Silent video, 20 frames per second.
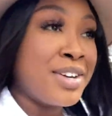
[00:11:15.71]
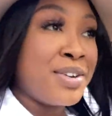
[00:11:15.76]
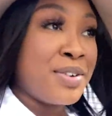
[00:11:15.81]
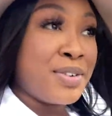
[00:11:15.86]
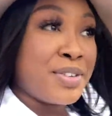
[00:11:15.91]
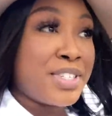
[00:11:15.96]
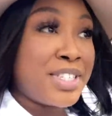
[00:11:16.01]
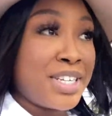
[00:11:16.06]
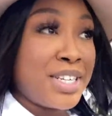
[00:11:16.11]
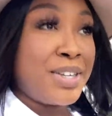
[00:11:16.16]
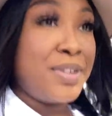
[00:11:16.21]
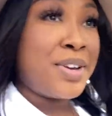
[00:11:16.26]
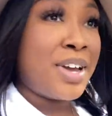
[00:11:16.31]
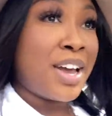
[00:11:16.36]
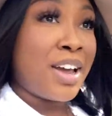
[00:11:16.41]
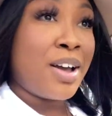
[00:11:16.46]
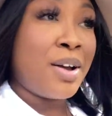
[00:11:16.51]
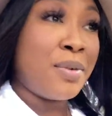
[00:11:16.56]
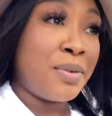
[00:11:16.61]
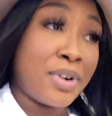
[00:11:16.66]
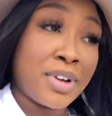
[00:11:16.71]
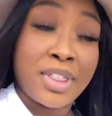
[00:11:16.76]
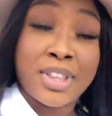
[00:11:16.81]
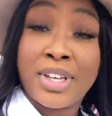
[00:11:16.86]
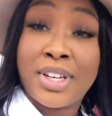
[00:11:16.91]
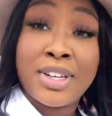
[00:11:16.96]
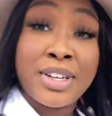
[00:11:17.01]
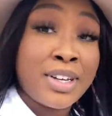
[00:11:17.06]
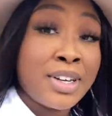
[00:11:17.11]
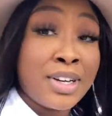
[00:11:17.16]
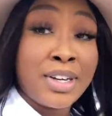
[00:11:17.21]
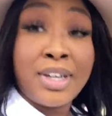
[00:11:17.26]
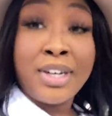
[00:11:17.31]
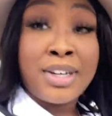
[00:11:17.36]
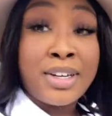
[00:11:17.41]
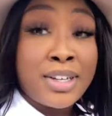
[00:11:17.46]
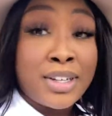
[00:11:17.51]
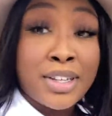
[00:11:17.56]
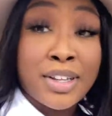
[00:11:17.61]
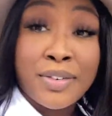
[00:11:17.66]
We'll see where the
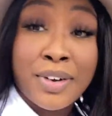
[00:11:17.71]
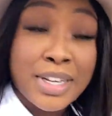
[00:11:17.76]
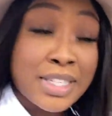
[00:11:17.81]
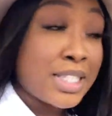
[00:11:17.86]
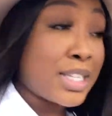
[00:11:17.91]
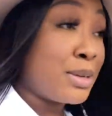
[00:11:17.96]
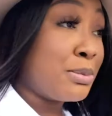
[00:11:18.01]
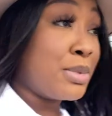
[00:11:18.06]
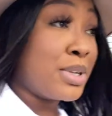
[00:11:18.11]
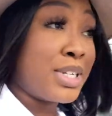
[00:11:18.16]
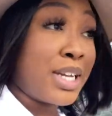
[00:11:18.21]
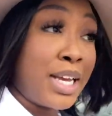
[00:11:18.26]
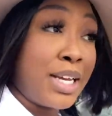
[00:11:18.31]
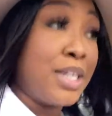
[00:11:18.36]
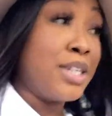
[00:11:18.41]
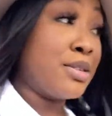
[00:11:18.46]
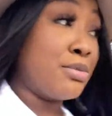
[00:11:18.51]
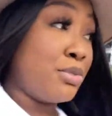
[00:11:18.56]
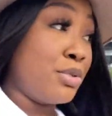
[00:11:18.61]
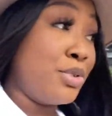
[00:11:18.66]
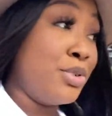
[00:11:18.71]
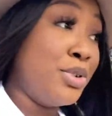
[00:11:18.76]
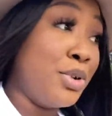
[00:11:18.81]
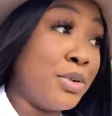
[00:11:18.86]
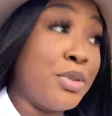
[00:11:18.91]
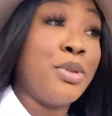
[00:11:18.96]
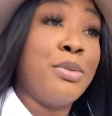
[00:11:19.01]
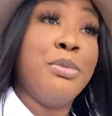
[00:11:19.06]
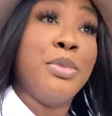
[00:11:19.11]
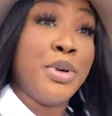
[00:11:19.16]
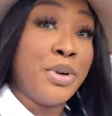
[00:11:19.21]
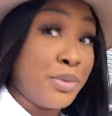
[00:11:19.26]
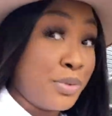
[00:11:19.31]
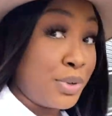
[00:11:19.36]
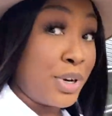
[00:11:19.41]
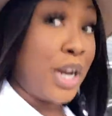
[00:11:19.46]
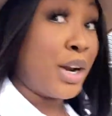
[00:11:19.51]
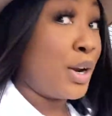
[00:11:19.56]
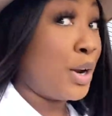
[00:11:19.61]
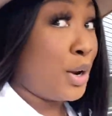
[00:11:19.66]
rest of the month takes us. Well, you know the month,
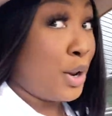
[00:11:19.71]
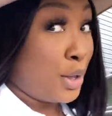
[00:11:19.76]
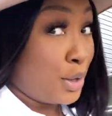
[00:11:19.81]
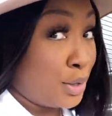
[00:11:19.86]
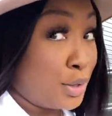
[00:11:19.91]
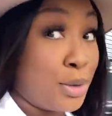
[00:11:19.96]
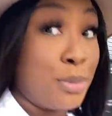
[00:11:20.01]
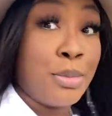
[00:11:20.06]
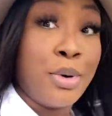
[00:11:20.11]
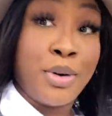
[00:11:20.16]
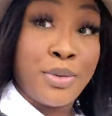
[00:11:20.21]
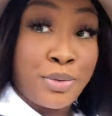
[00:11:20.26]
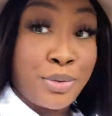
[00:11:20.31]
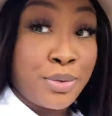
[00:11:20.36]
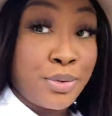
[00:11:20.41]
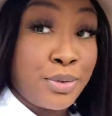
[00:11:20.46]
not the day, the month.